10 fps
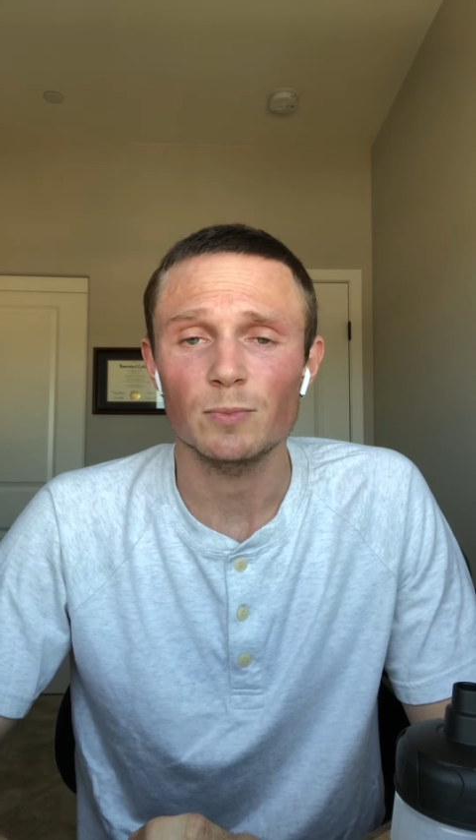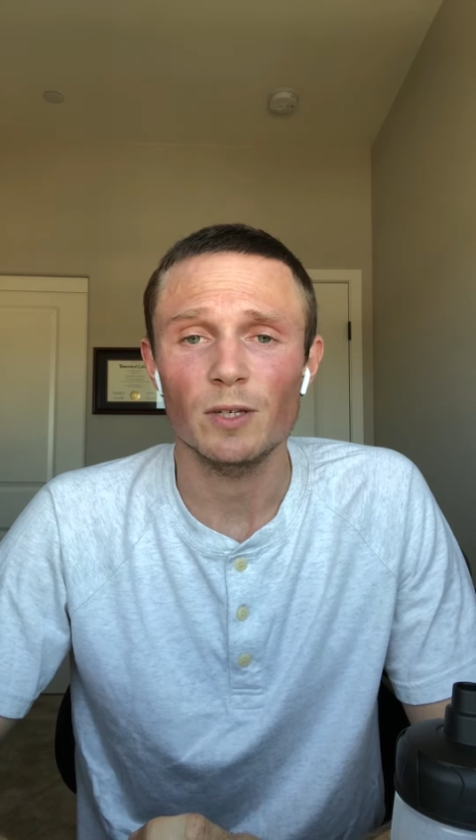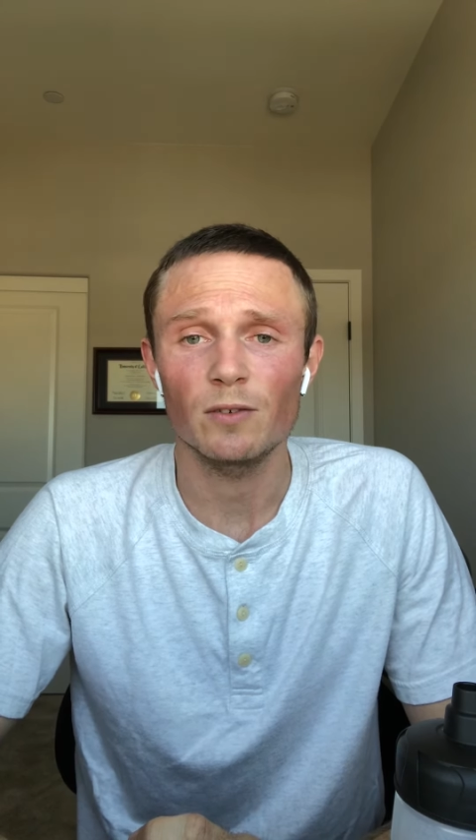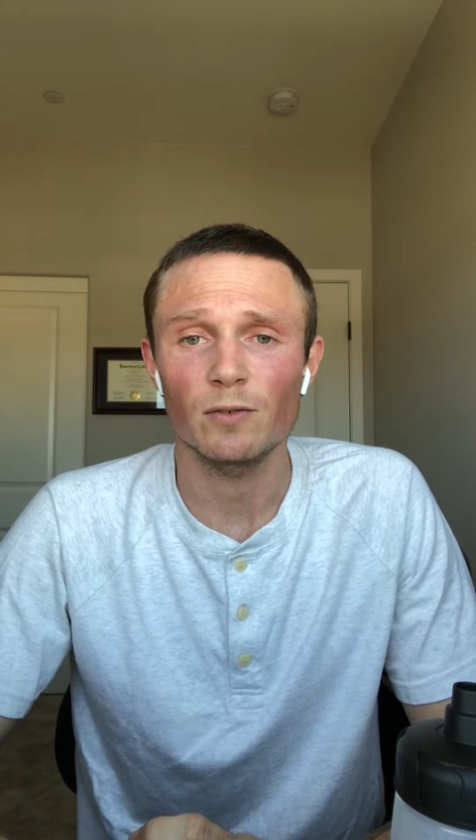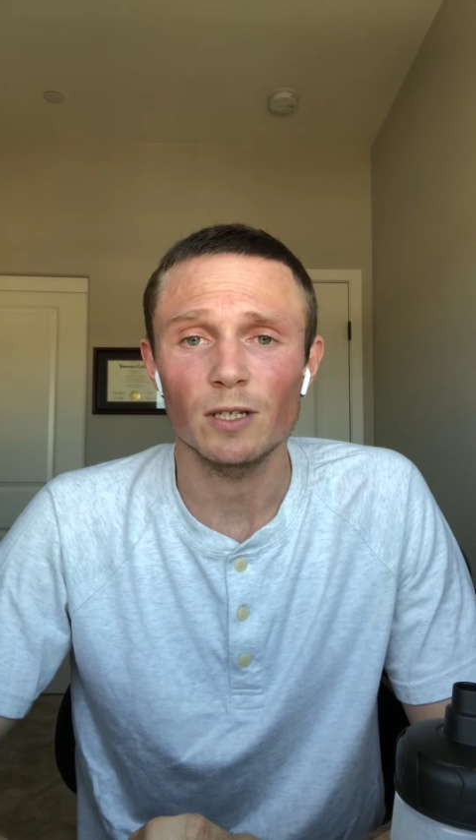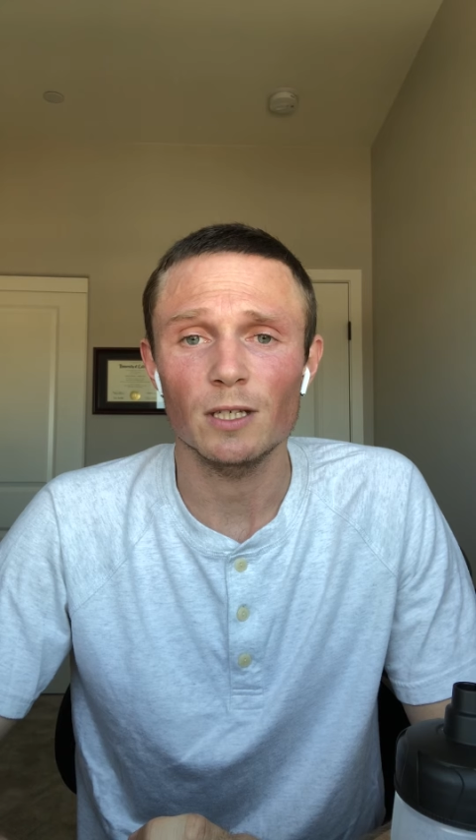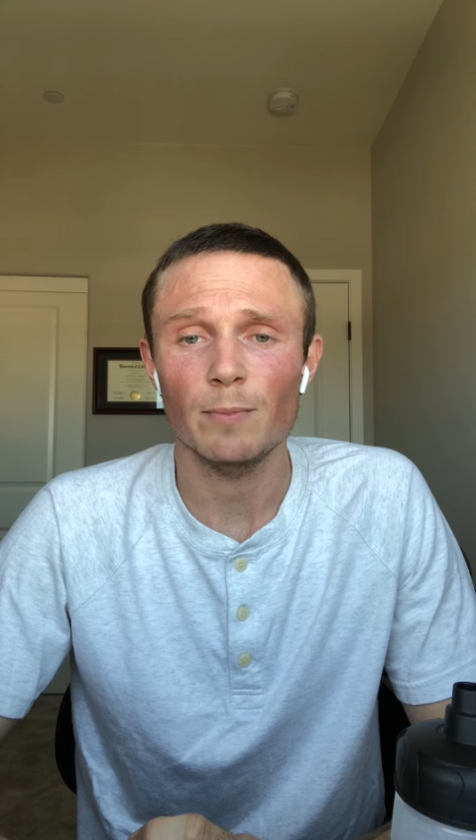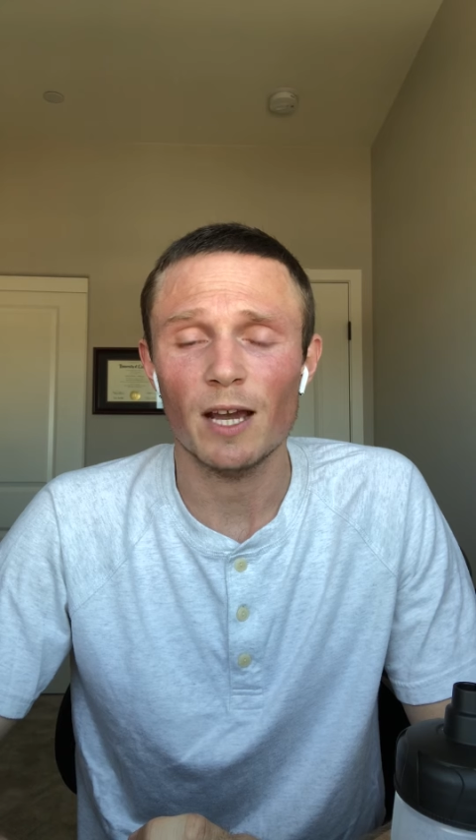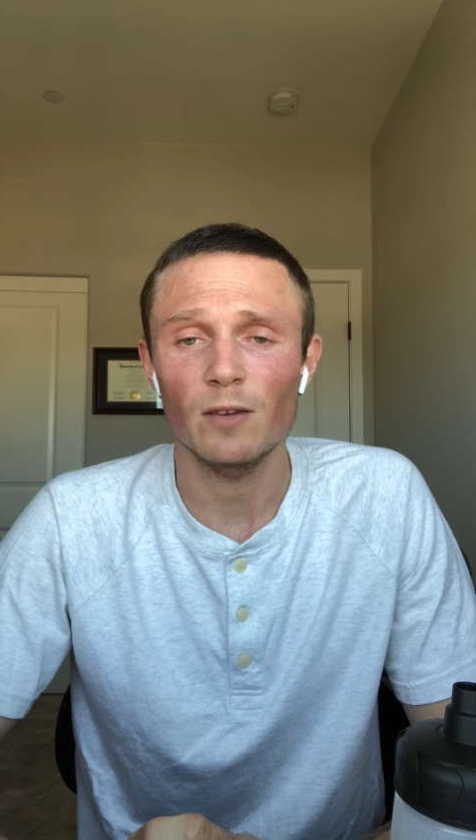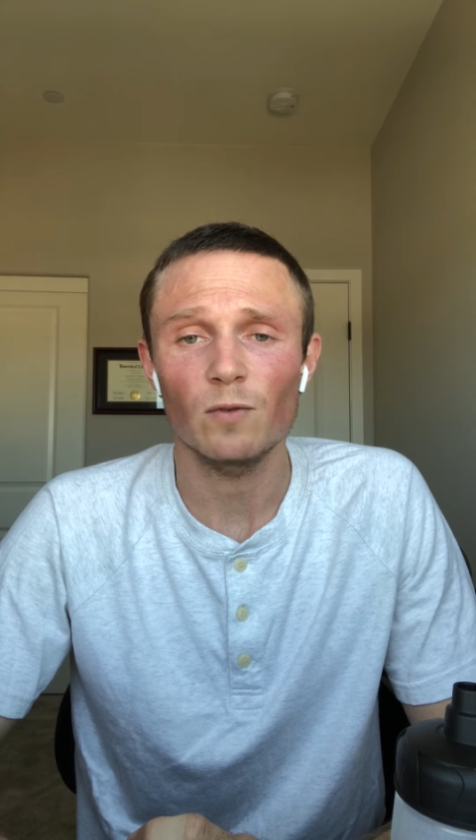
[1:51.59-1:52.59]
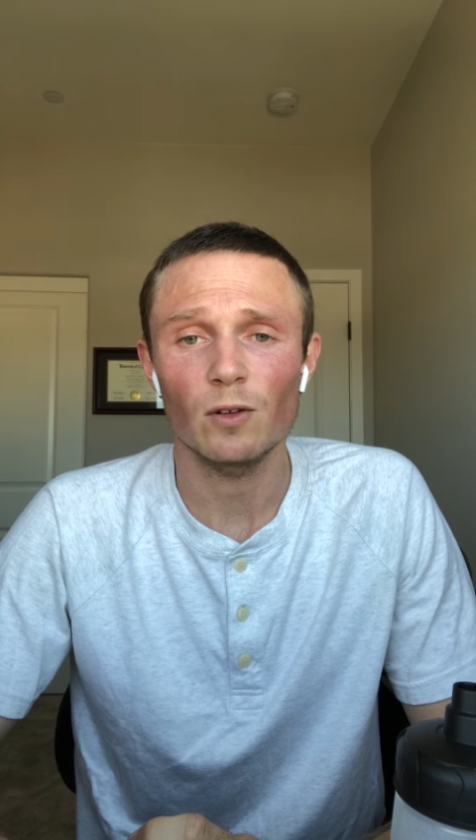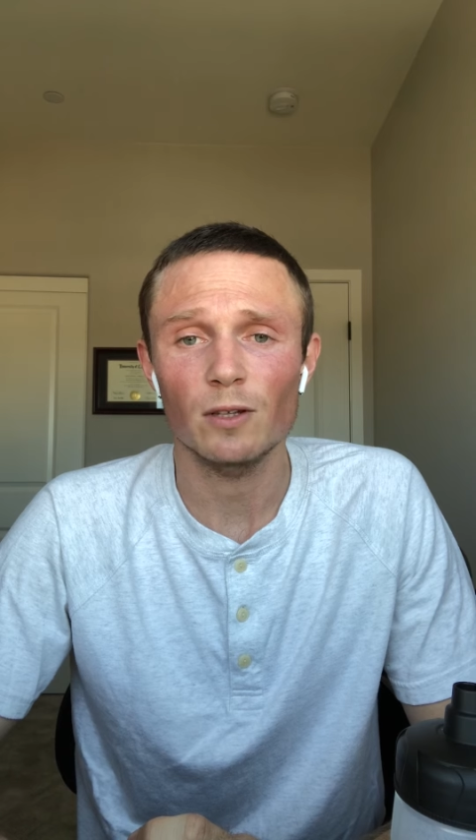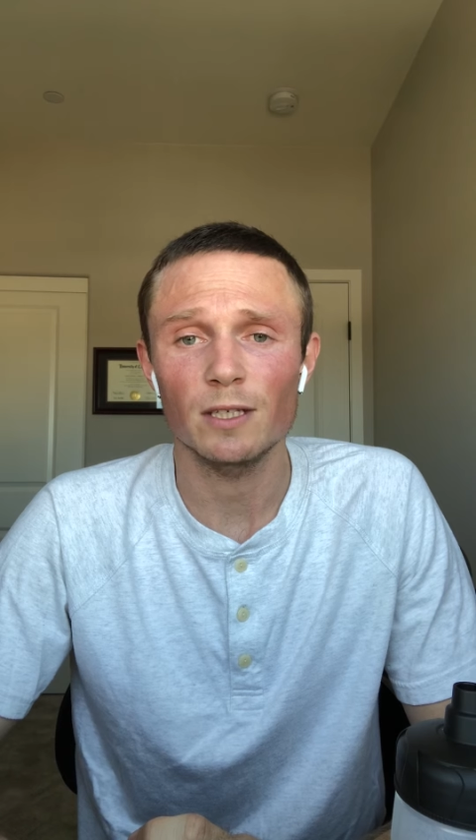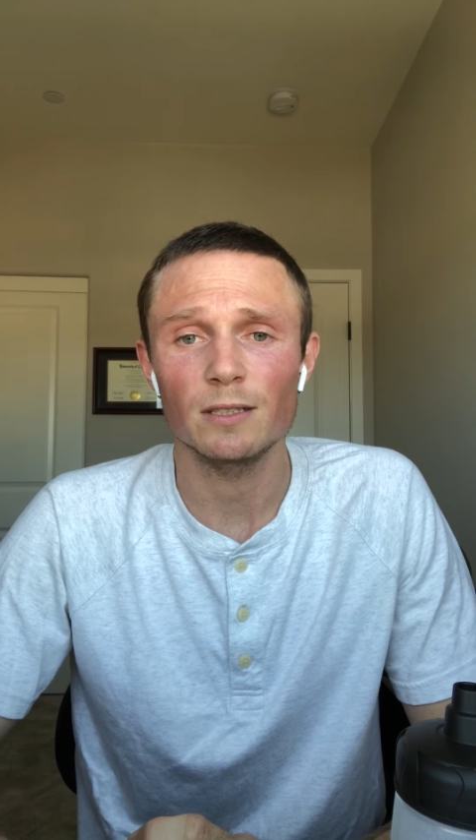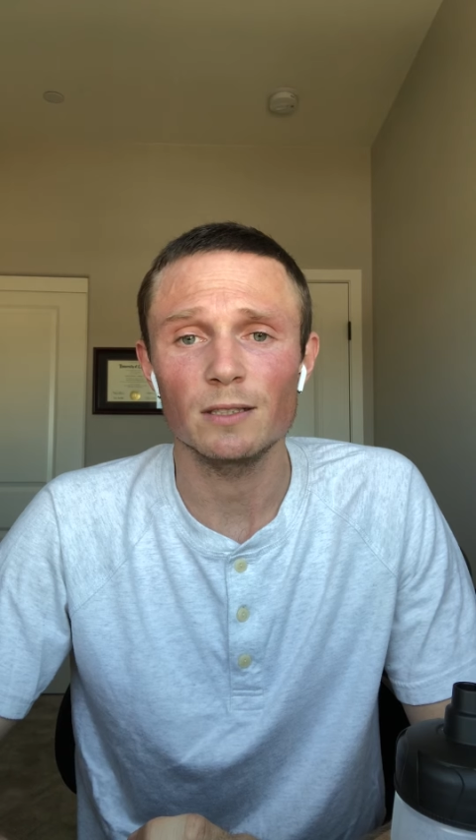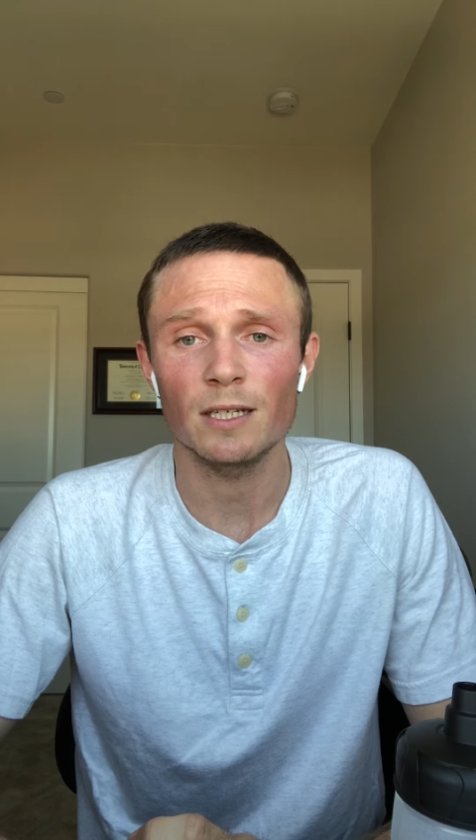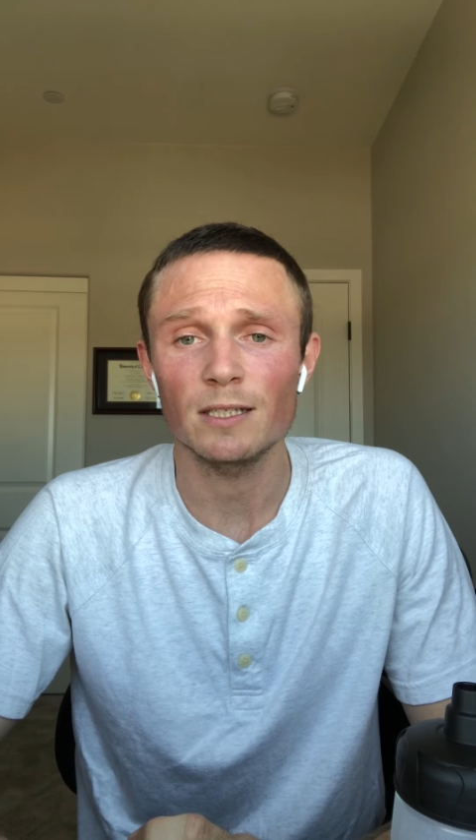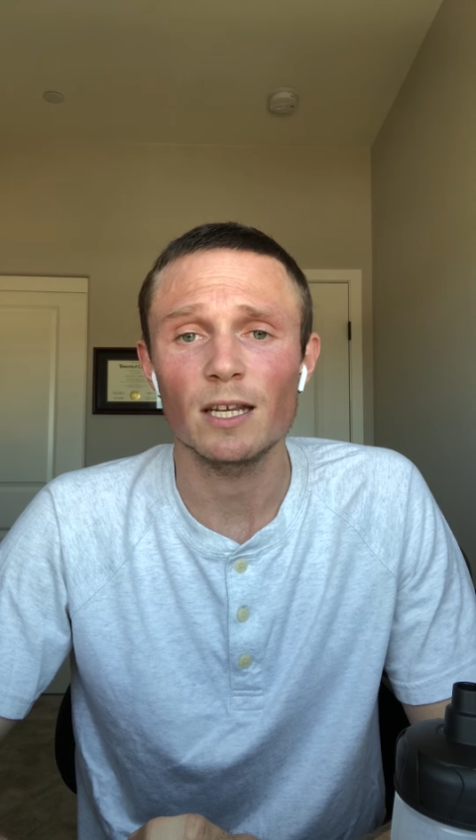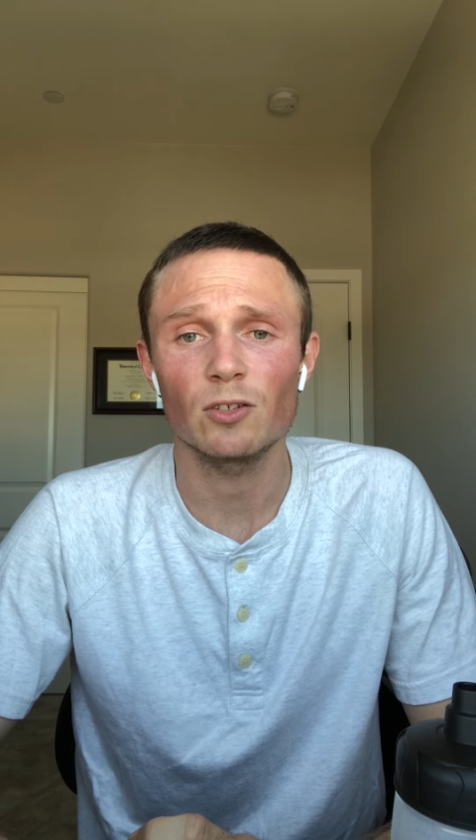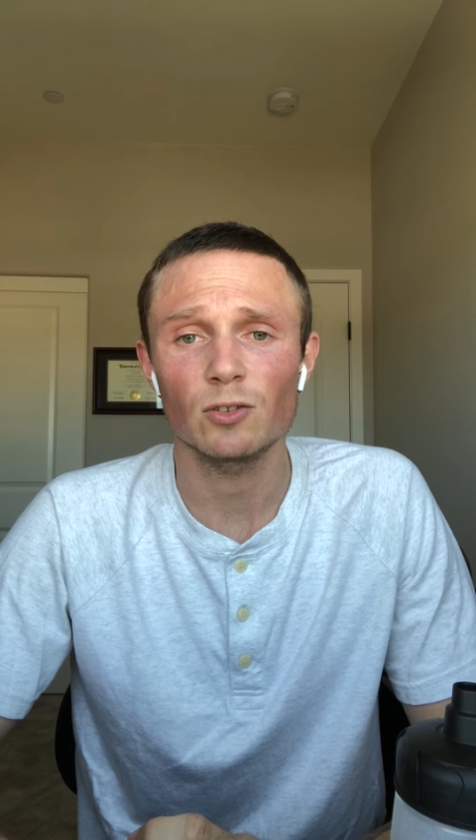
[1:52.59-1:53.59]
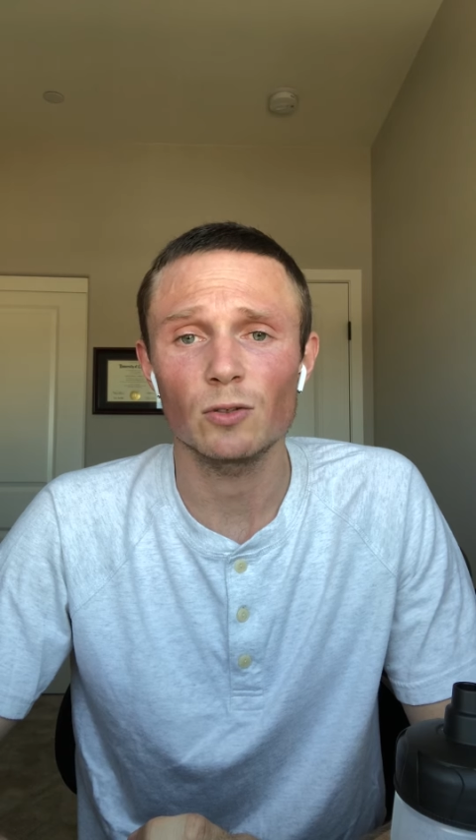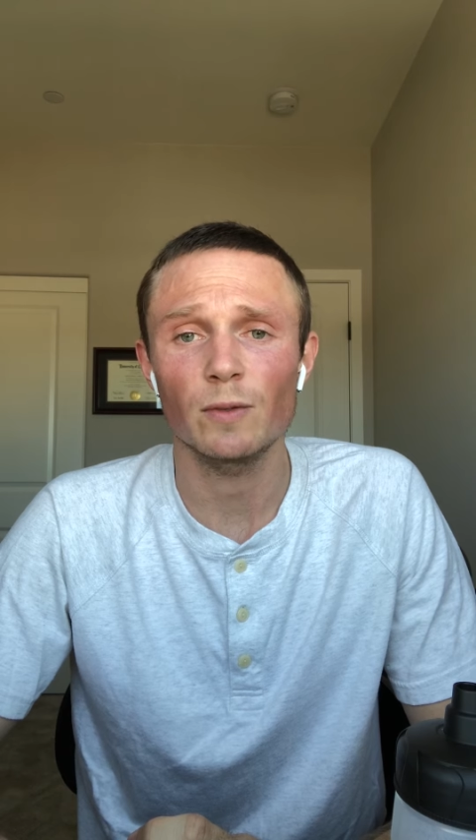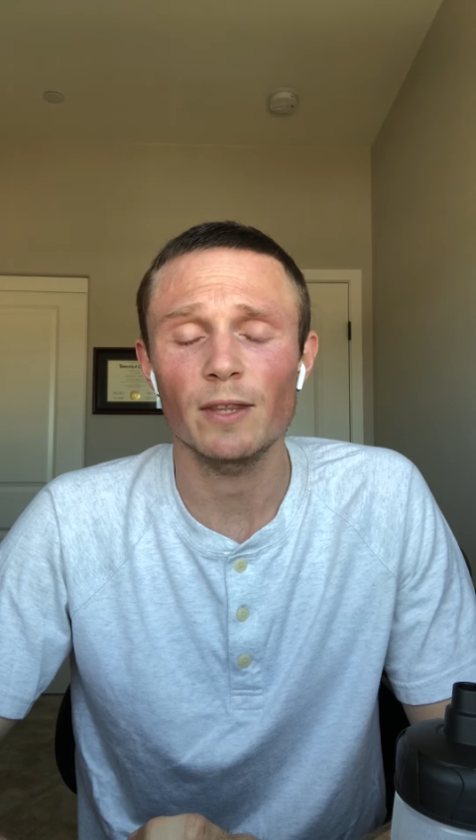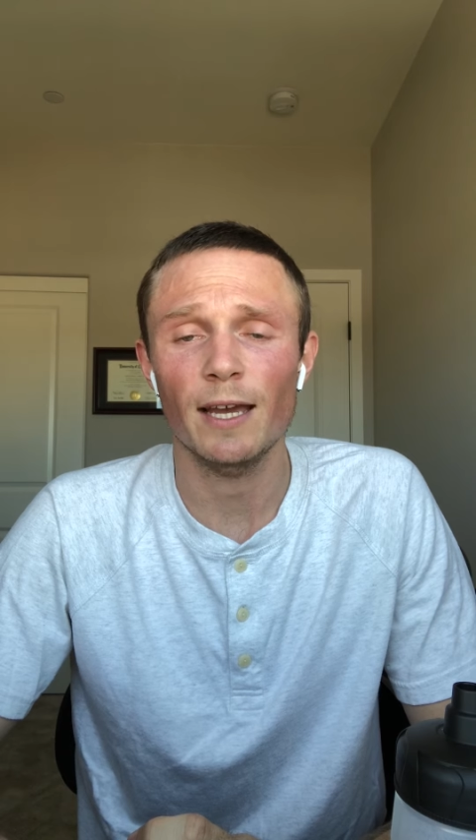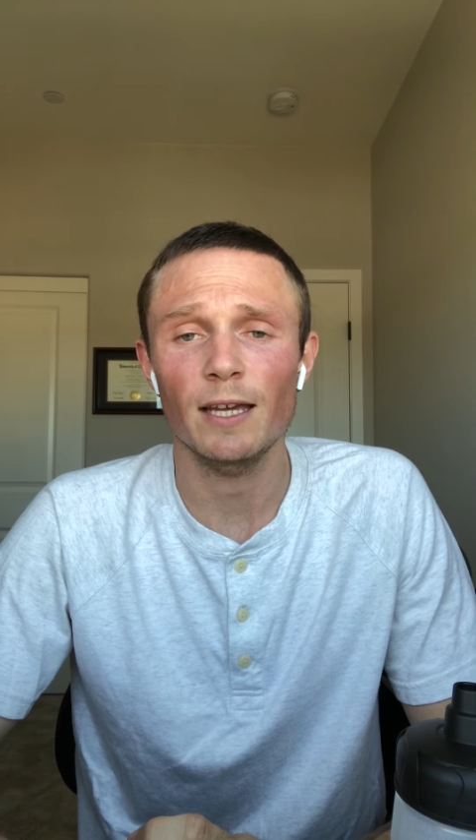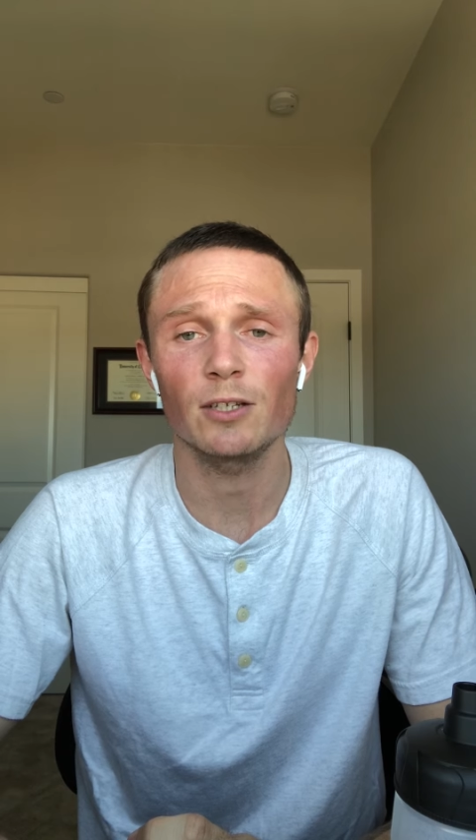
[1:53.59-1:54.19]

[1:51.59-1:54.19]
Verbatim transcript: being really mindful and intentional with that,